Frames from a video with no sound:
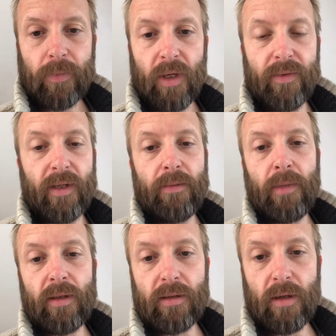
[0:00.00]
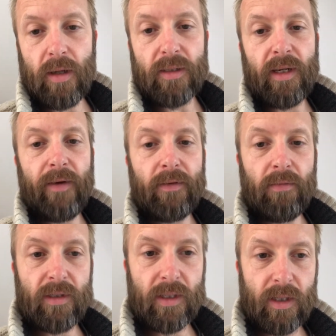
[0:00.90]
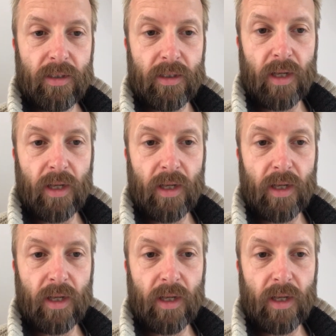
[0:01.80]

If they didn't make those cuts, they'd have to raise taxes,